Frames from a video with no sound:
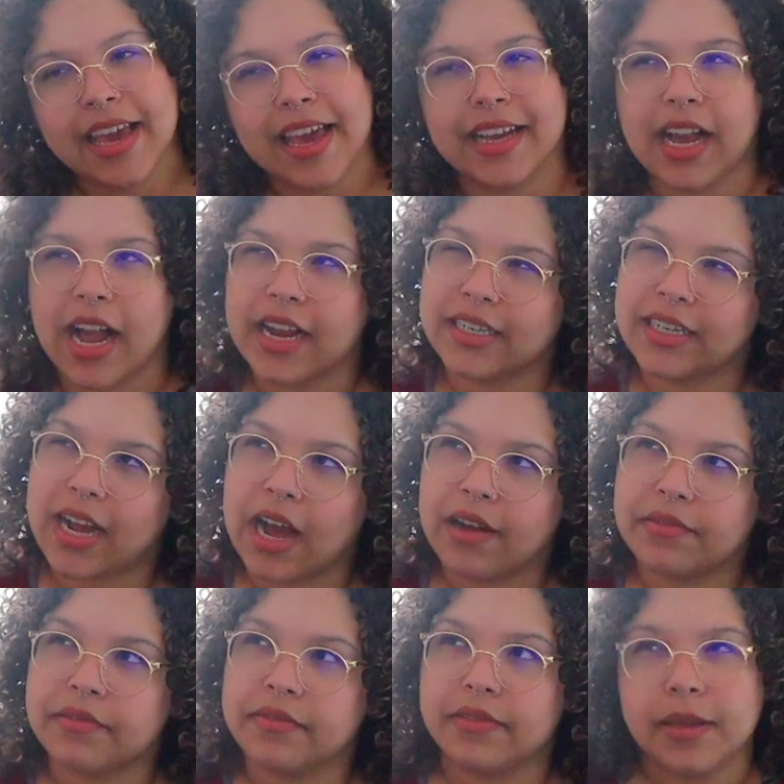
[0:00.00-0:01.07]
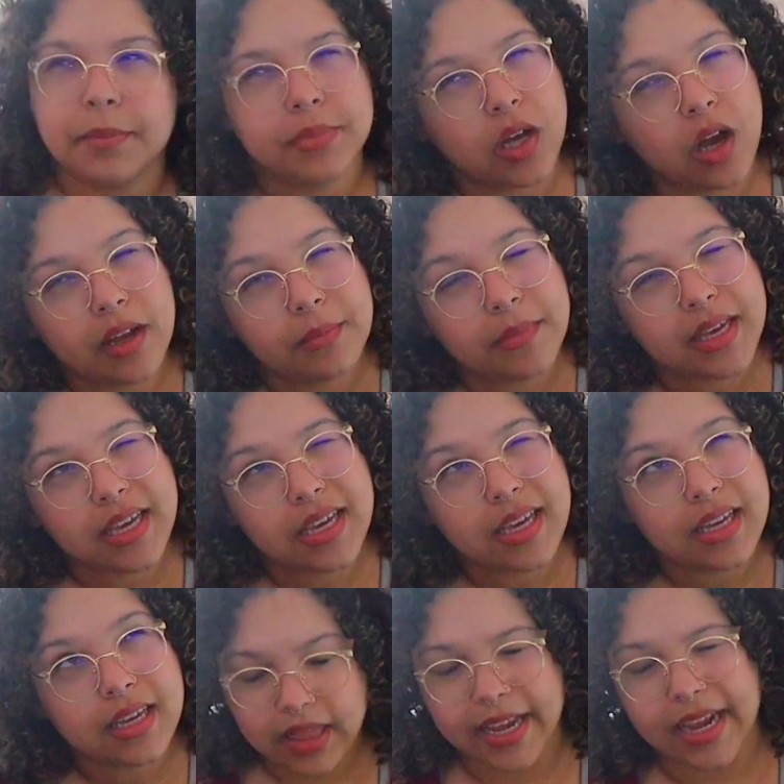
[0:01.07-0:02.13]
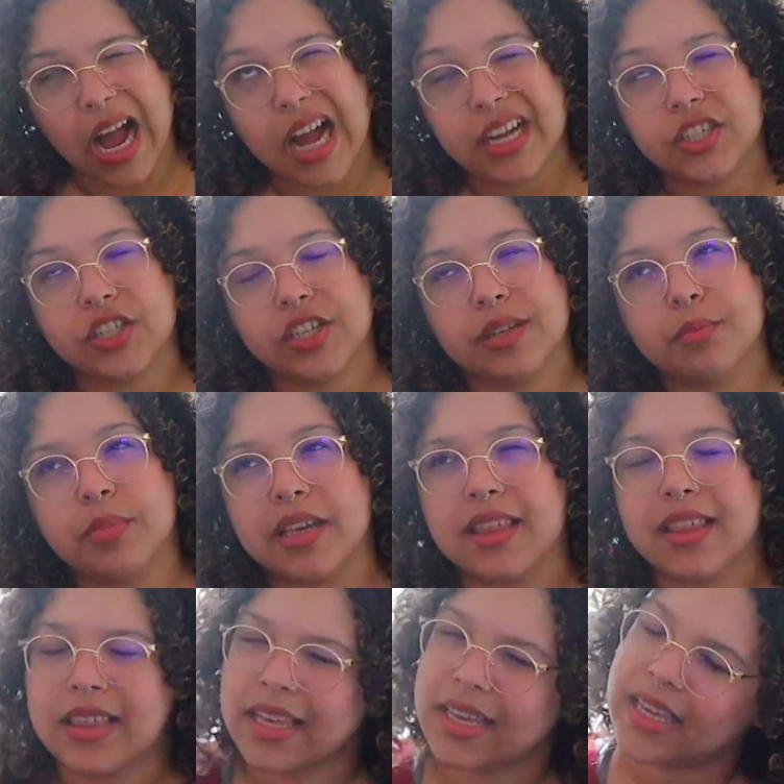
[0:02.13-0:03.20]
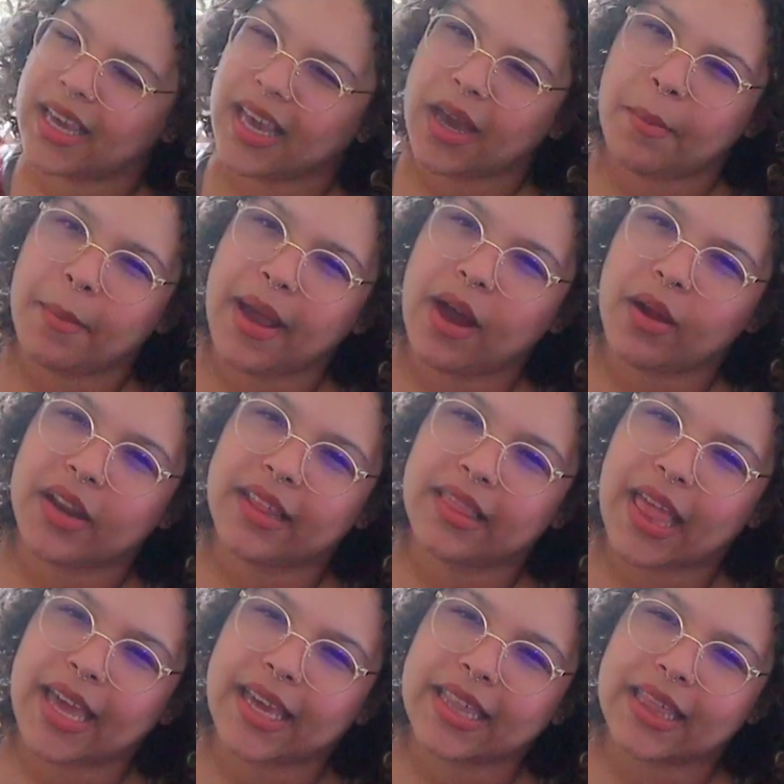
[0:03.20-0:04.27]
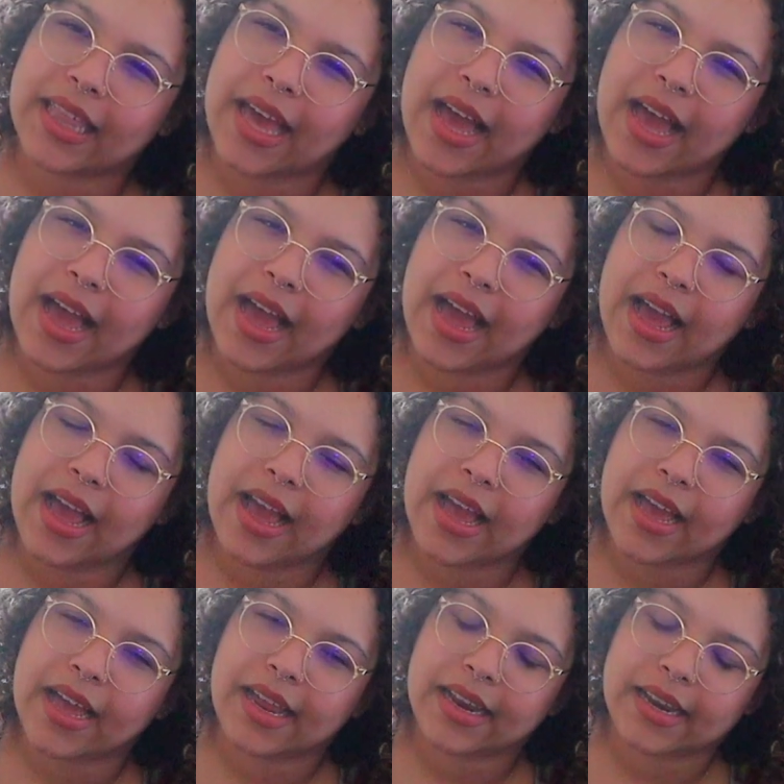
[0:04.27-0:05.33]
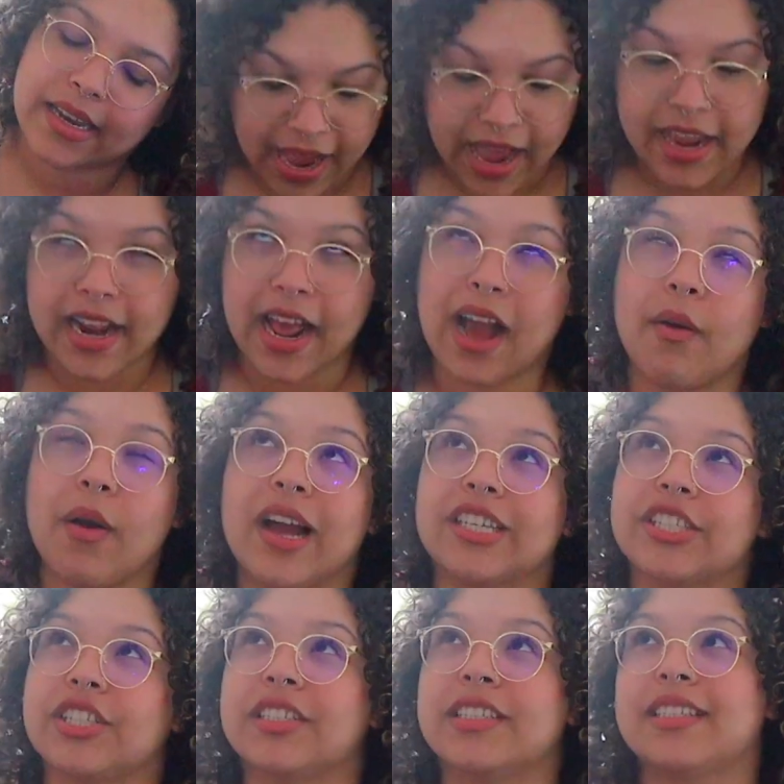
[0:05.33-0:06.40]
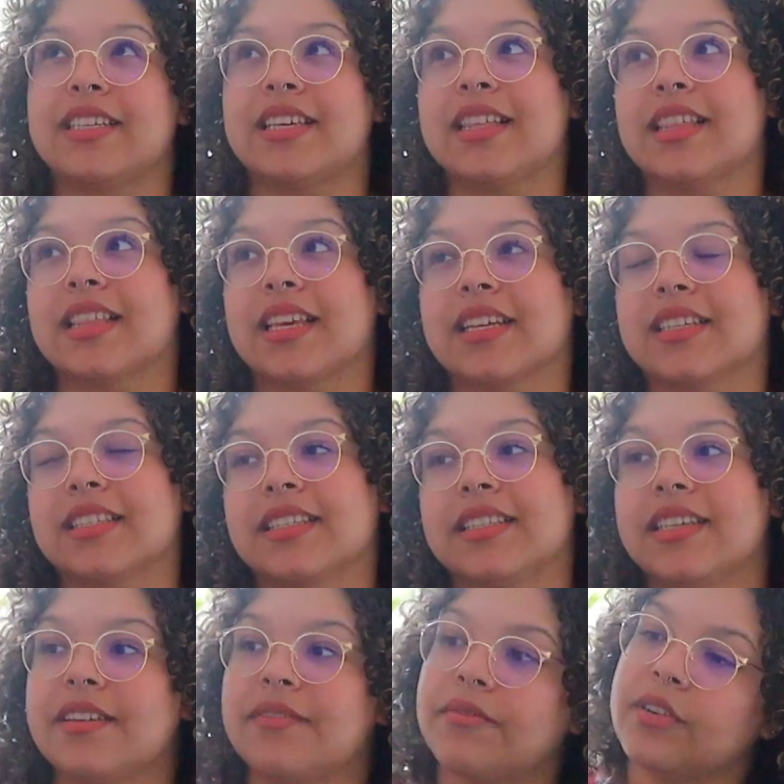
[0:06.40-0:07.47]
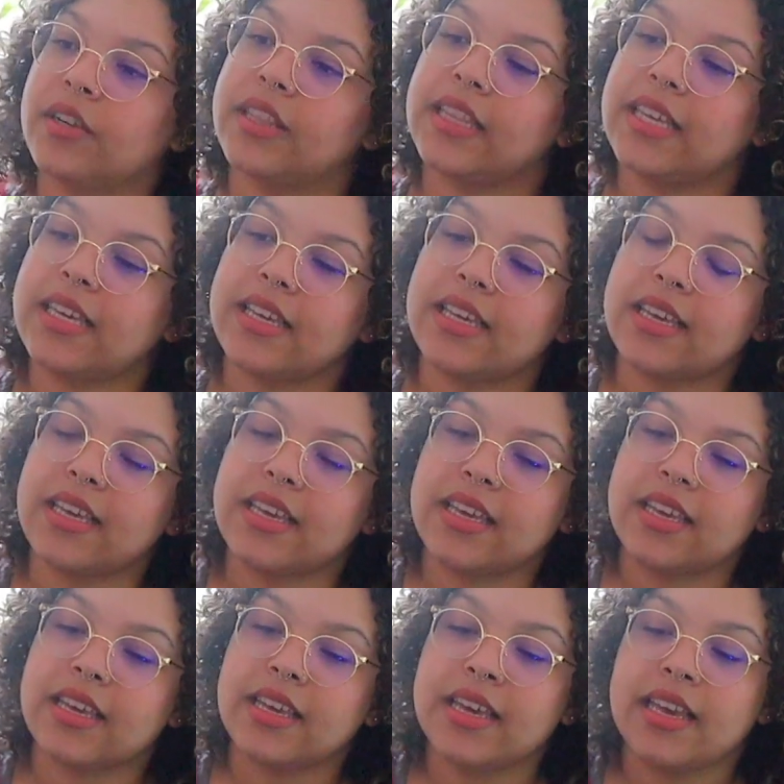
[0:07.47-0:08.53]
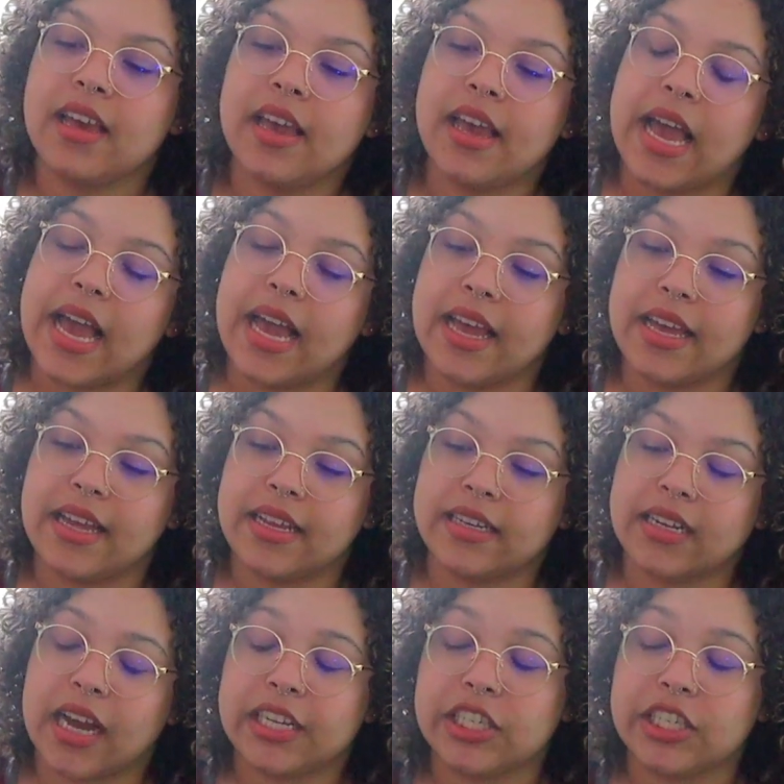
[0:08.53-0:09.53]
it kind of got flipped on me. Like I shouldn't be thinking about it like that, and how I should see things differently, and I